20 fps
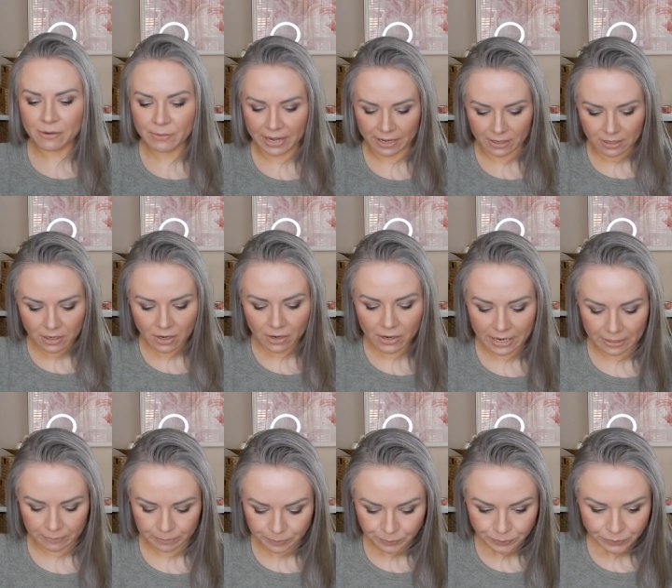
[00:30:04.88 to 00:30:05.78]
anyway, all
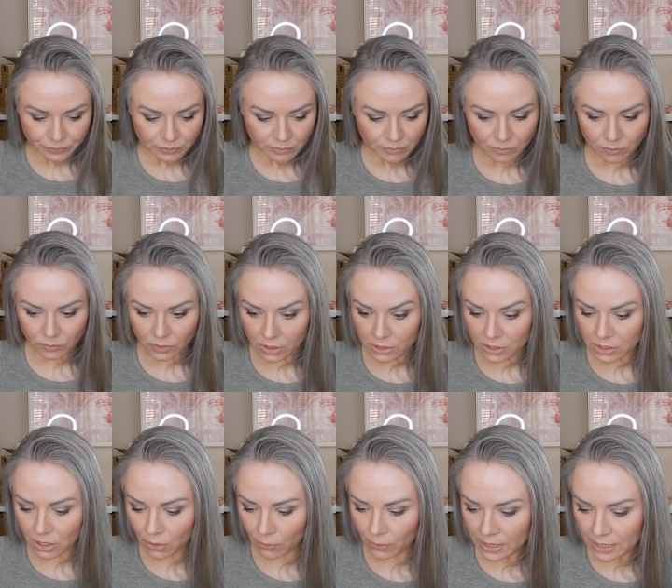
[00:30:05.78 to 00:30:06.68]
right.
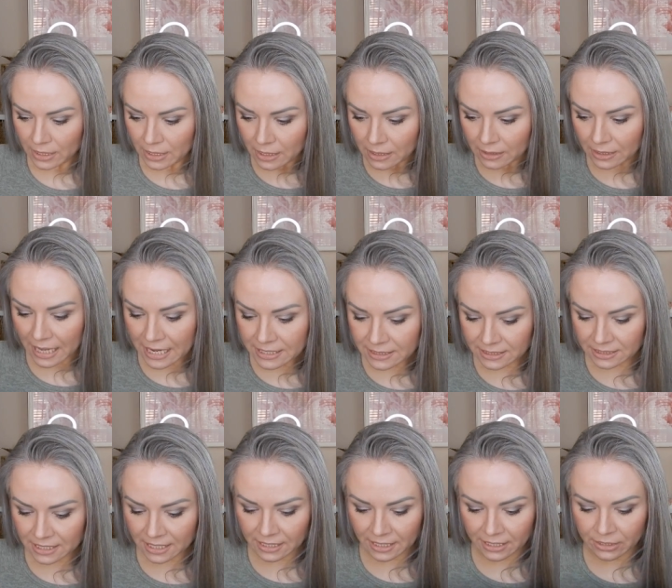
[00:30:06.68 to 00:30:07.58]
So
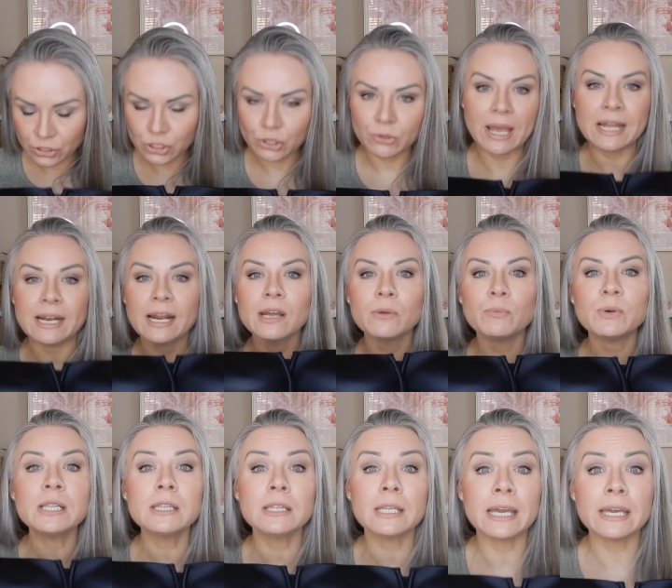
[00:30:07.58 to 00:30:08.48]
let's get into, and I
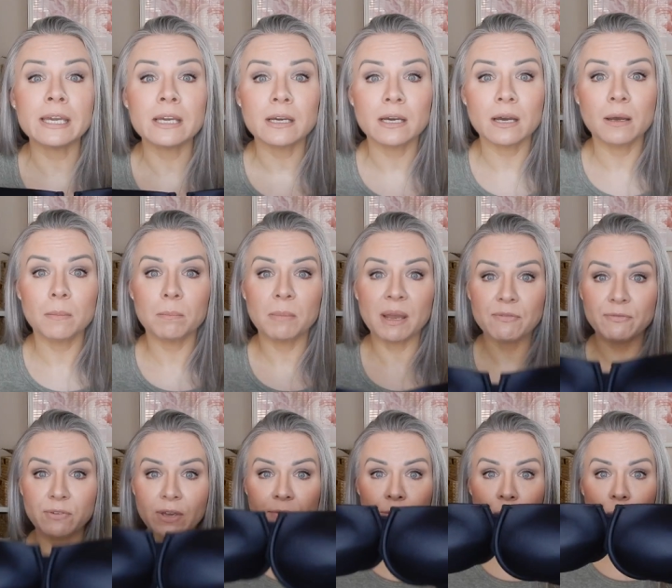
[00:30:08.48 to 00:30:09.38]
will link my
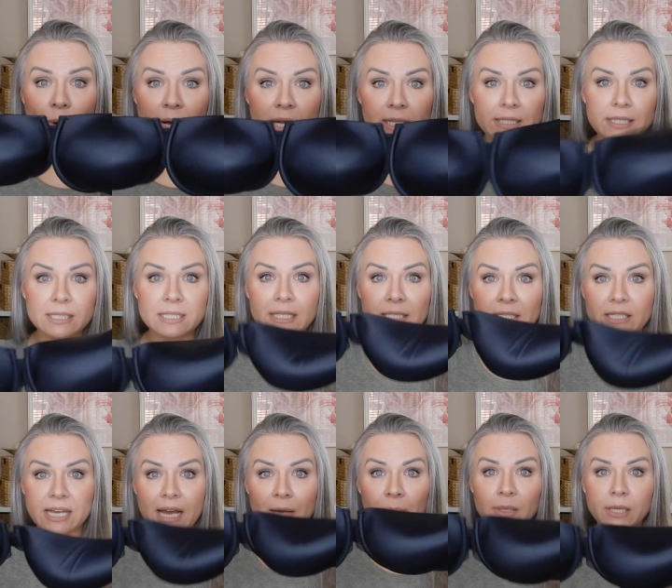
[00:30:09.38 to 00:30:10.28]
favorite ones
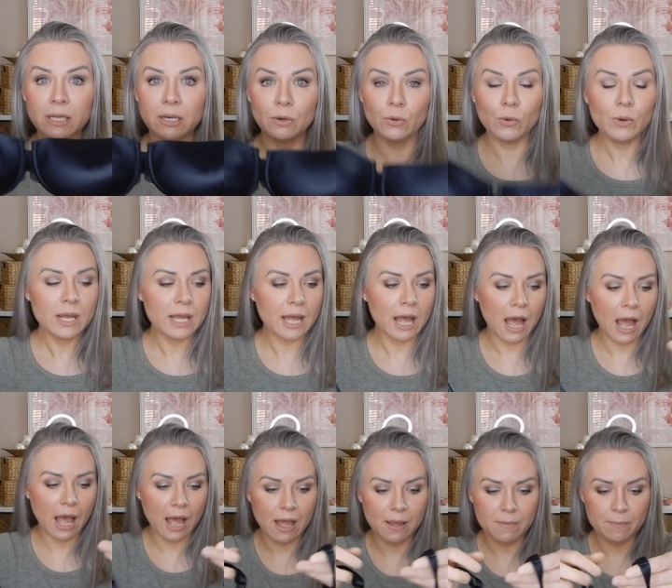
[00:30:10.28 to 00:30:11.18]
down below.
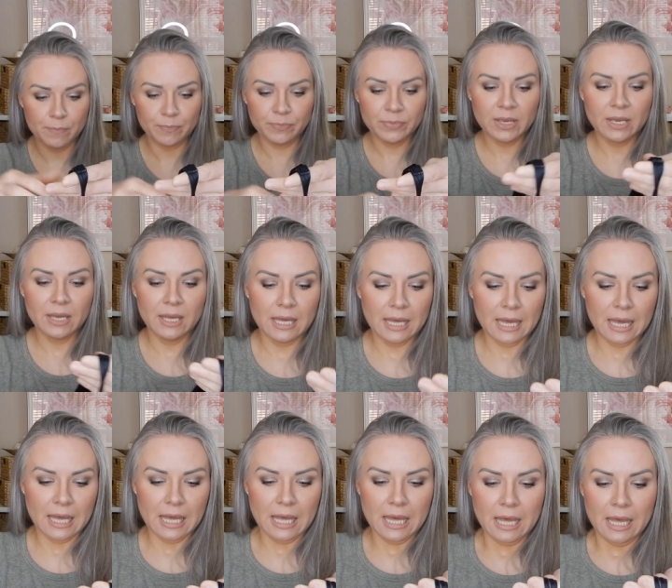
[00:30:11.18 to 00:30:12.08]
Um,
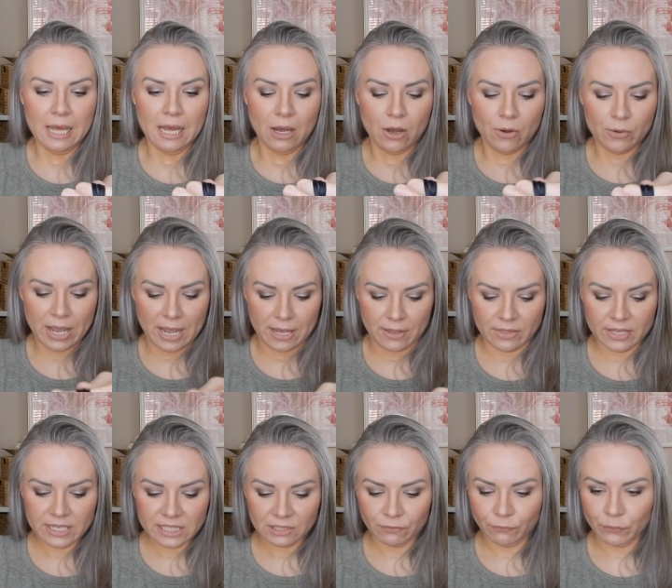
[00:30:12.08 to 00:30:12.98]
okay,
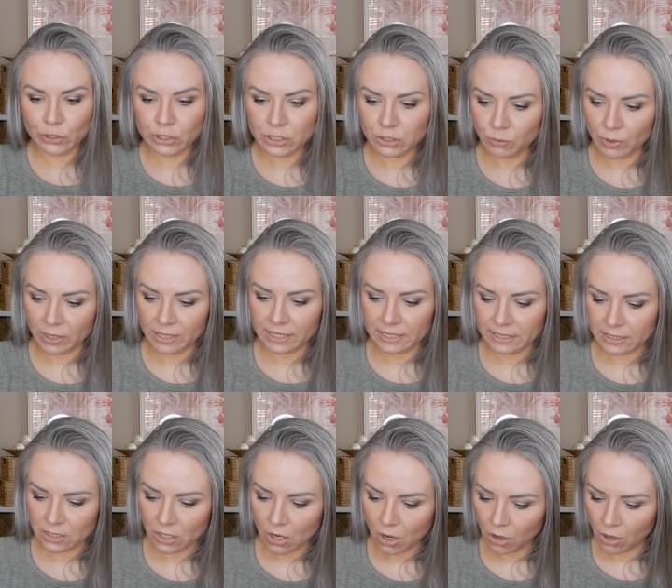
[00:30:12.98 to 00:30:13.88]
this first one
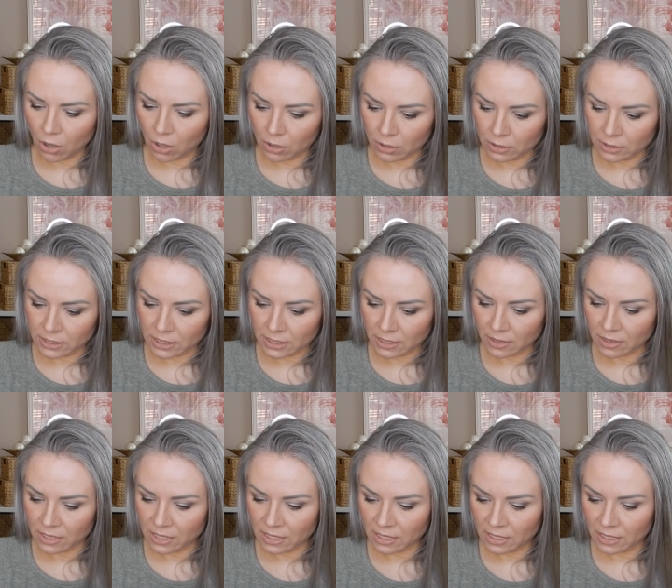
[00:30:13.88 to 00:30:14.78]
is called
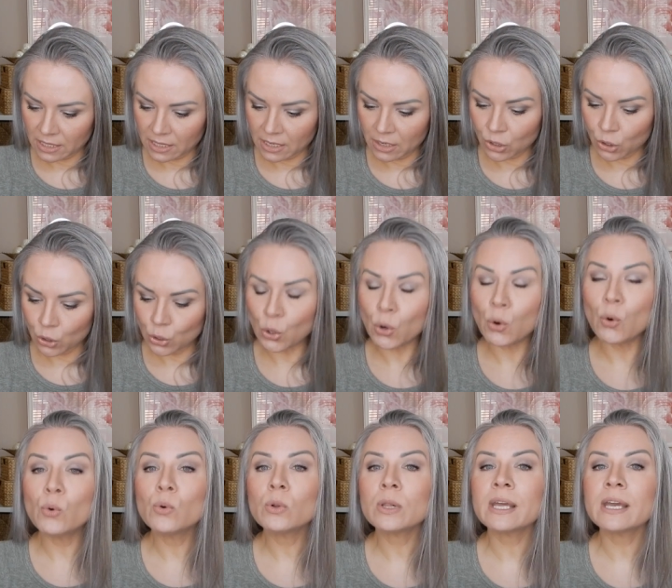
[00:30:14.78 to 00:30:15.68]
the
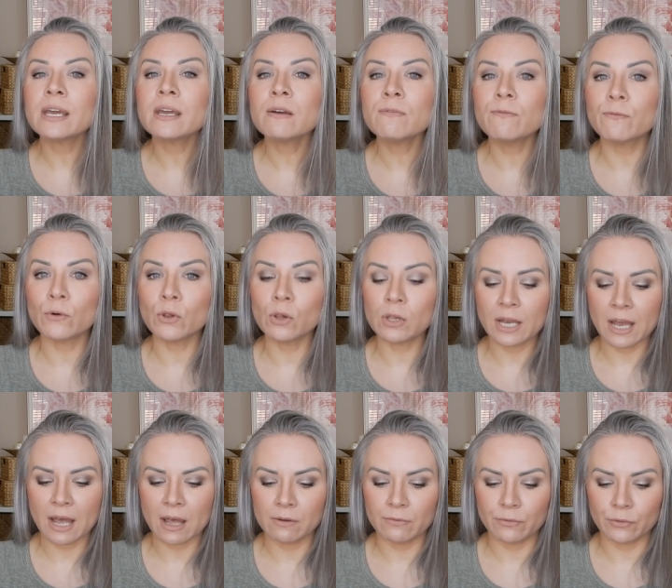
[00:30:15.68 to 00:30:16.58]
Cooling Full
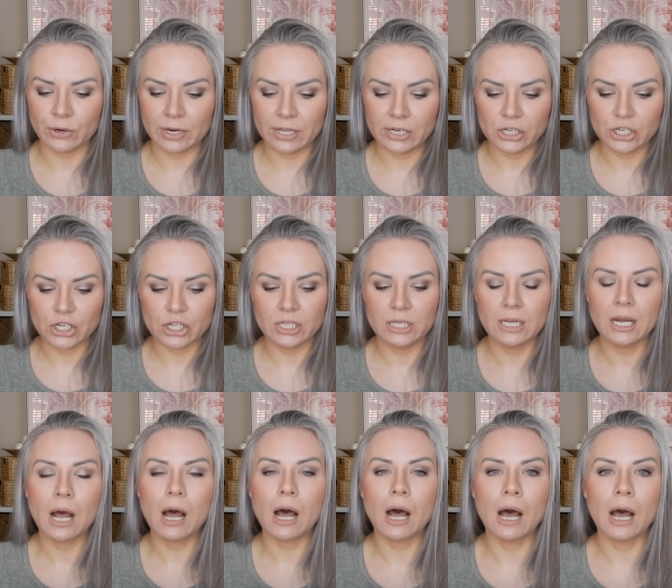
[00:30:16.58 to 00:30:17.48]

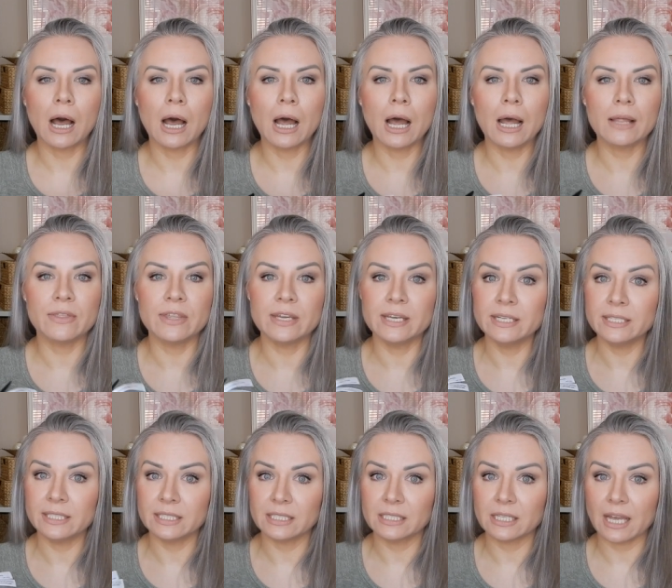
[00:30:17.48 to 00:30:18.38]
Coverage uh,
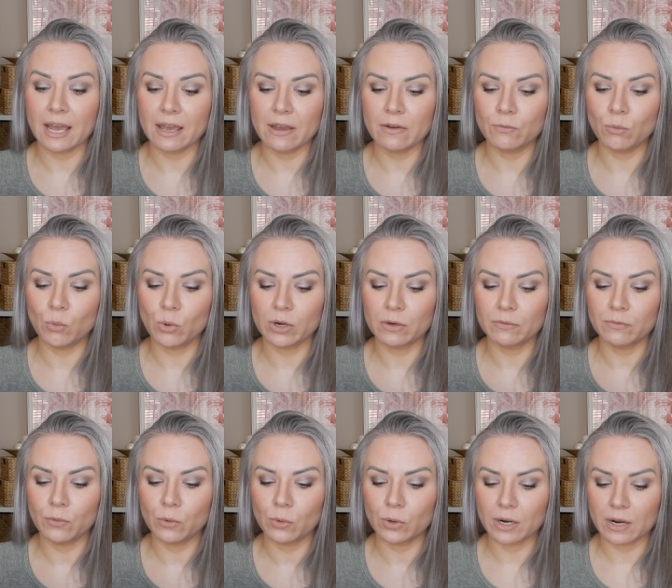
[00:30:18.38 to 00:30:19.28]
this I have worn
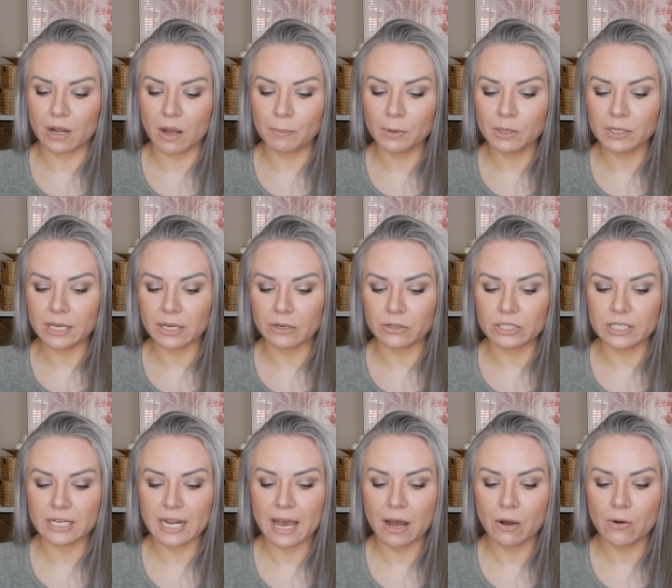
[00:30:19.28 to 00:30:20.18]
for a couple
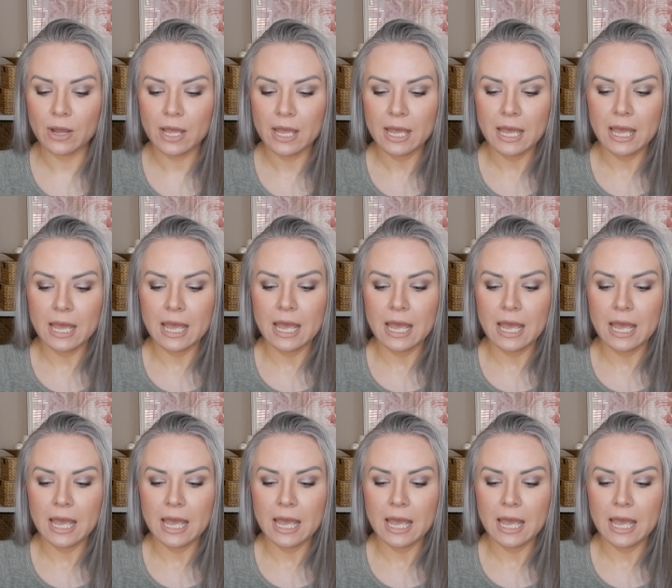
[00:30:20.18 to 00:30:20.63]
years now,